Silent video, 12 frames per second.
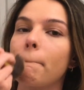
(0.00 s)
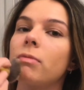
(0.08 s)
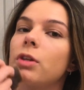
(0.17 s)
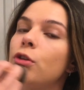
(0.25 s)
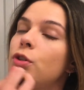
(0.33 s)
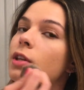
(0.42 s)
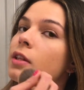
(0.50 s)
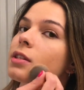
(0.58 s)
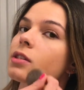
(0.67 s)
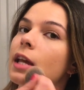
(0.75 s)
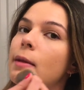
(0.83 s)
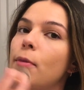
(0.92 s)
using the
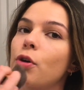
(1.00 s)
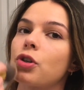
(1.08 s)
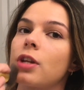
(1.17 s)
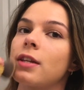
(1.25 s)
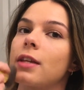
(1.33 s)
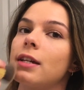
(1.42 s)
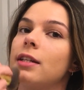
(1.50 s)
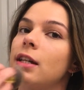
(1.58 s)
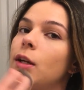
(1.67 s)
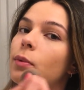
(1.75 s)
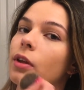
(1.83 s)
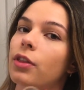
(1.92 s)
same motion as I
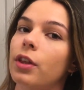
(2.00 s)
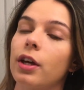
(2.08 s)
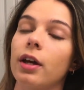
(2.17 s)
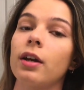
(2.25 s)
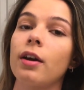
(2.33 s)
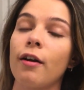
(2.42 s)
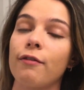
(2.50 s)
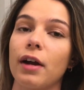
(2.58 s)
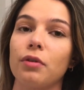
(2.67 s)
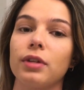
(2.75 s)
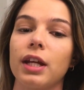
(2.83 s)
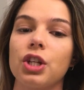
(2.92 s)
did with the
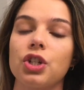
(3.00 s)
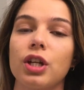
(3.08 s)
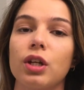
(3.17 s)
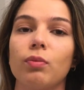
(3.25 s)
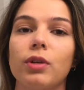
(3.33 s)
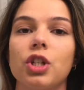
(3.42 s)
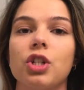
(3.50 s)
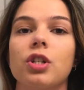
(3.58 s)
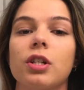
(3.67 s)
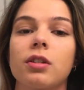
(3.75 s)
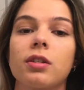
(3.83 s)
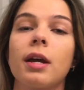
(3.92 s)
foundation, which is
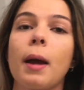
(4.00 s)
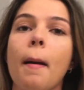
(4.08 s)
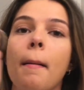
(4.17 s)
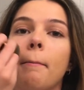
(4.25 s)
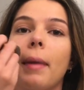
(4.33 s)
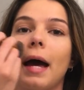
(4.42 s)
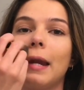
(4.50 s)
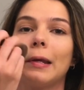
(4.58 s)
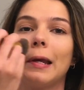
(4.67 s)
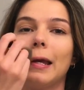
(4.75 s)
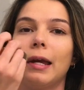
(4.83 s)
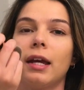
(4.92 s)
just patting
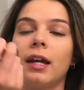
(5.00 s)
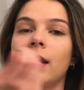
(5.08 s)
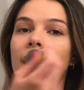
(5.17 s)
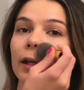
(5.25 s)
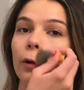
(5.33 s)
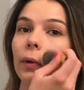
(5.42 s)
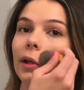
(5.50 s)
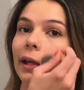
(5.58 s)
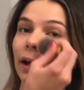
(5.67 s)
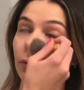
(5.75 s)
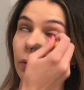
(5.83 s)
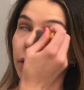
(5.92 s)
it in and going
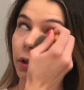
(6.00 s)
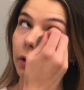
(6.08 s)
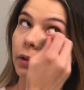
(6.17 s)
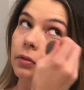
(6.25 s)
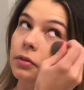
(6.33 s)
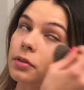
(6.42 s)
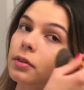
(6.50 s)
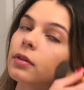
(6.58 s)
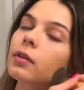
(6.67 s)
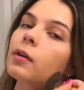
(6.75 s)
downwards.